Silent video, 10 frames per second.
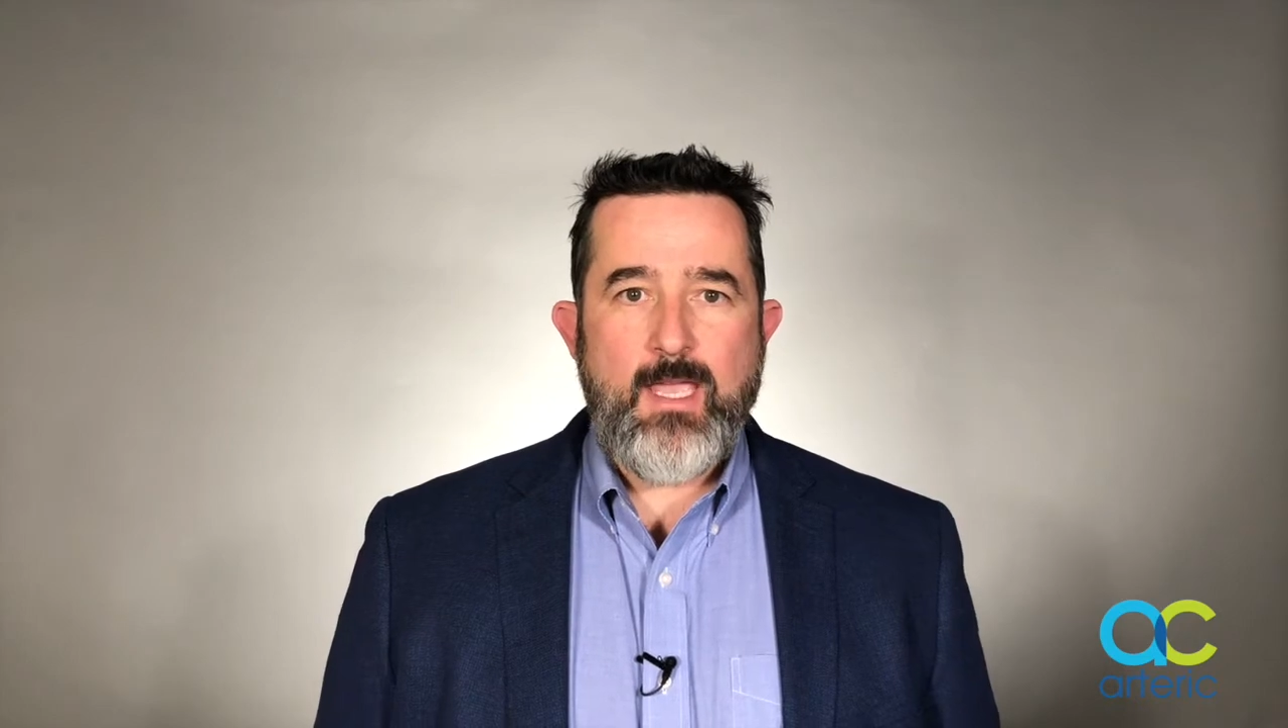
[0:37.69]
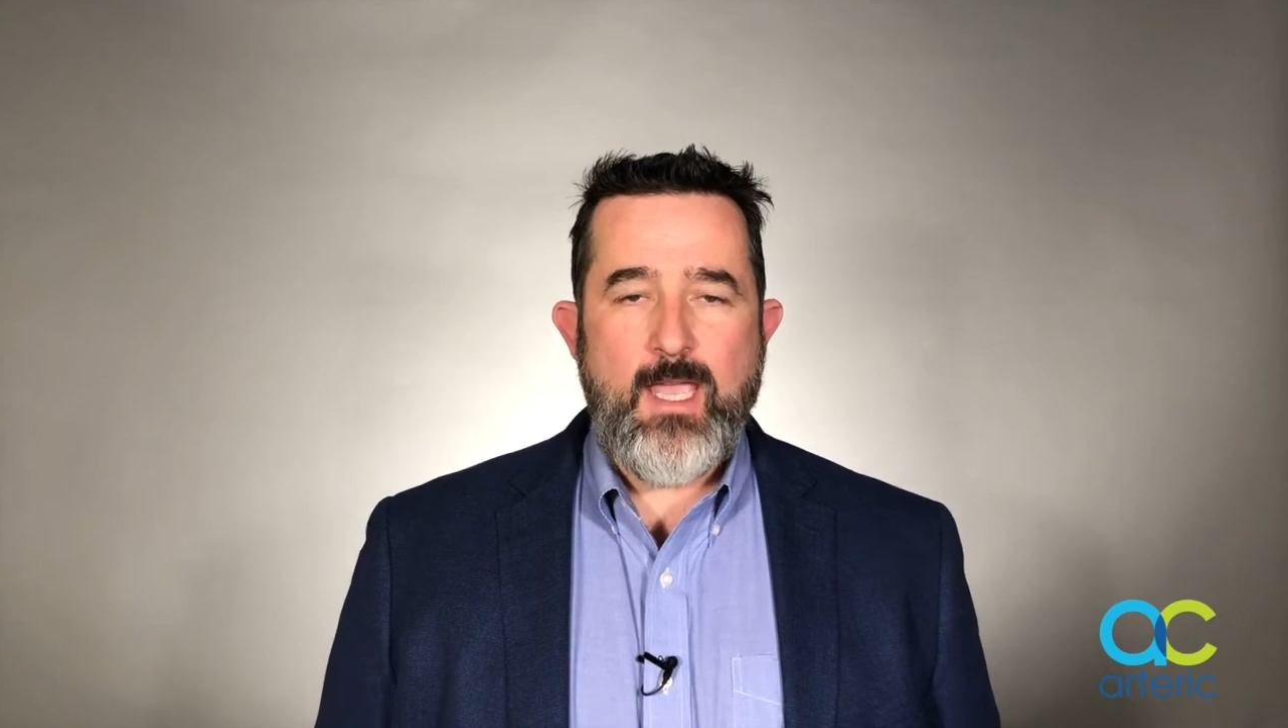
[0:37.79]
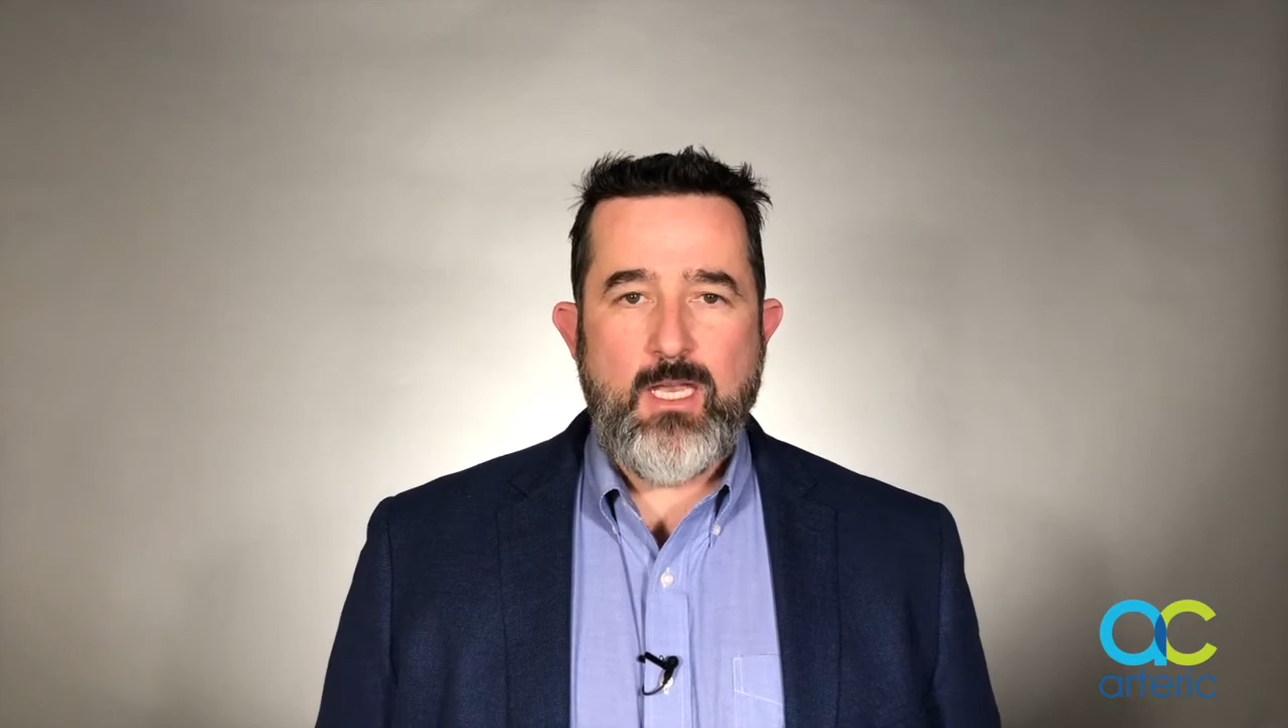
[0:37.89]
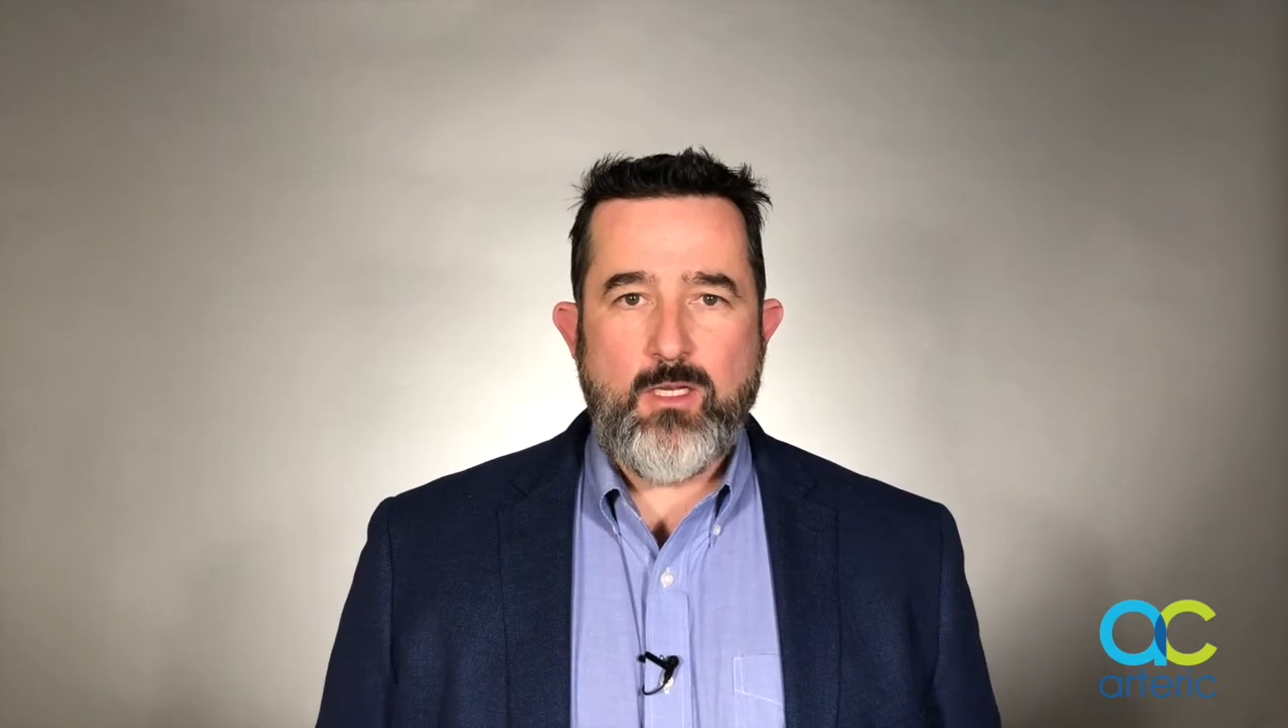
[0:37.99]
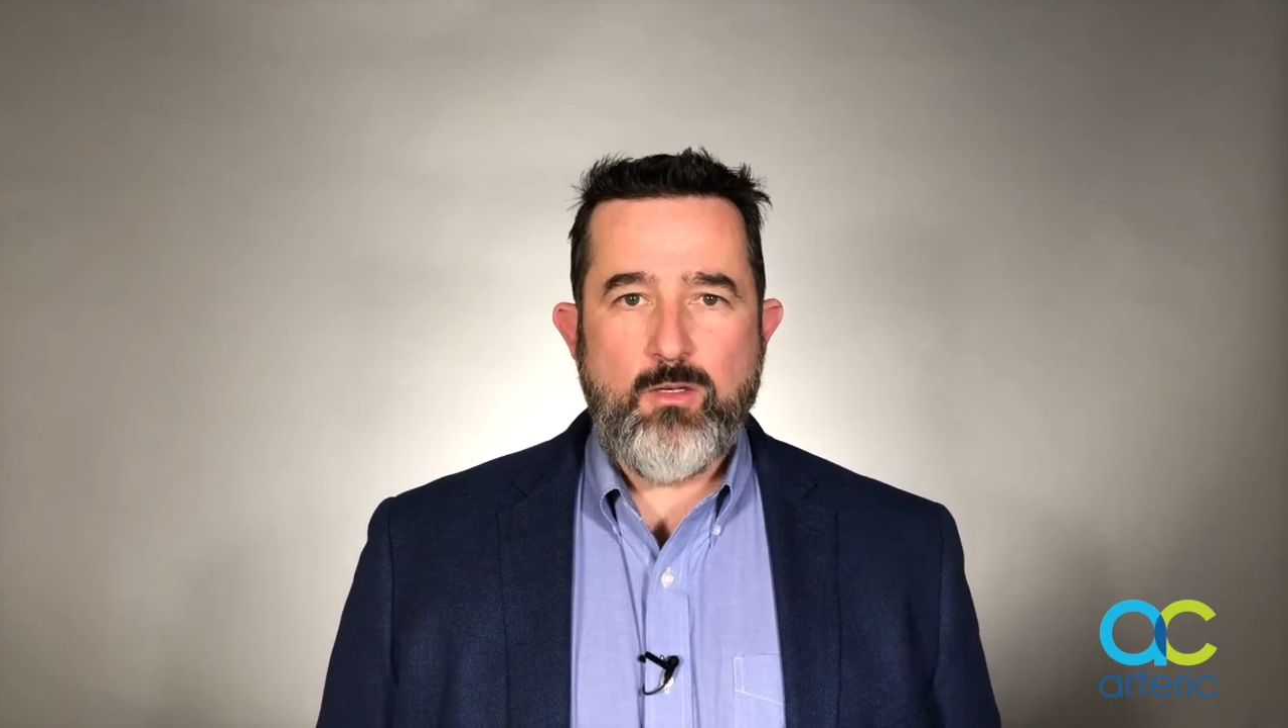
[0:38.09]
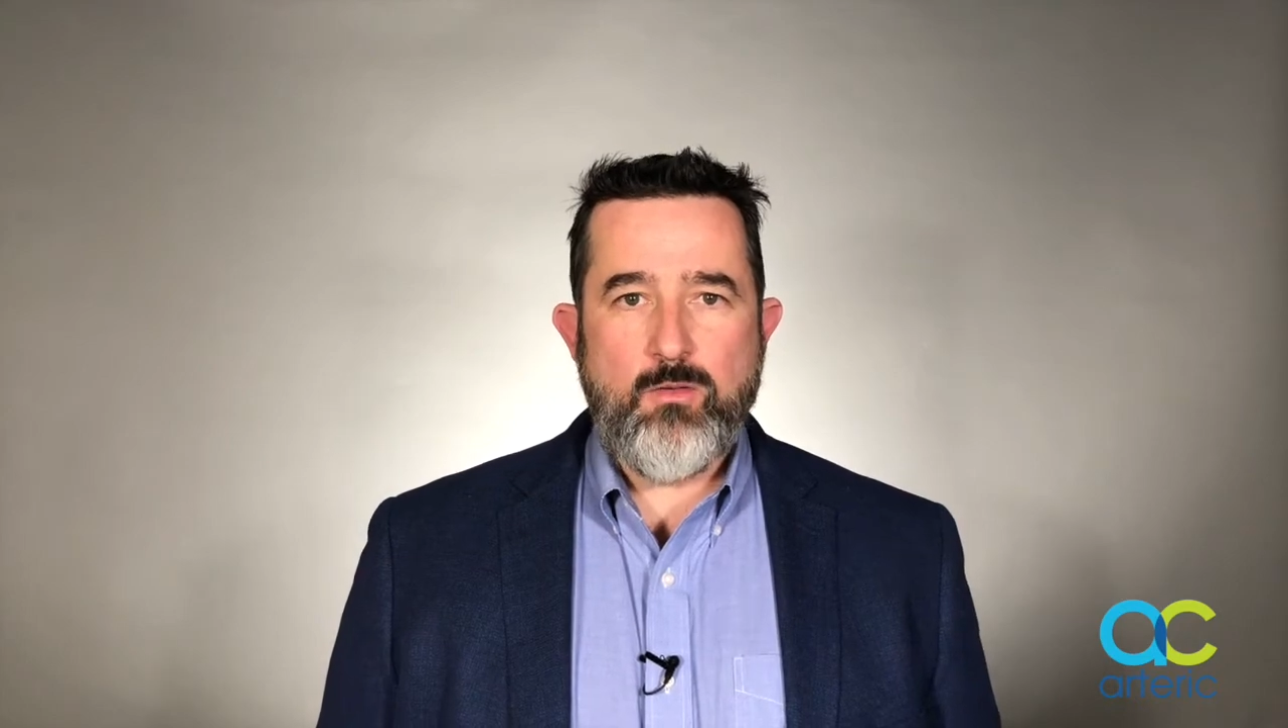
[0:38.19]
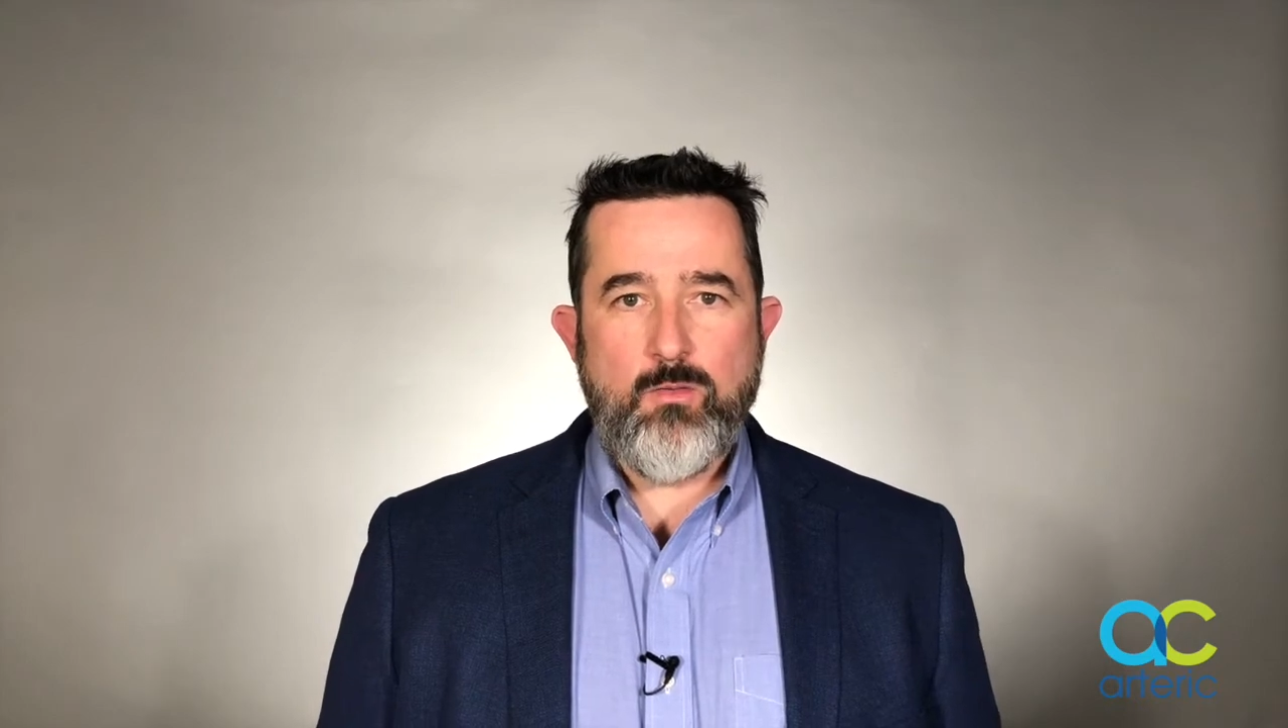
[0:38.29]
and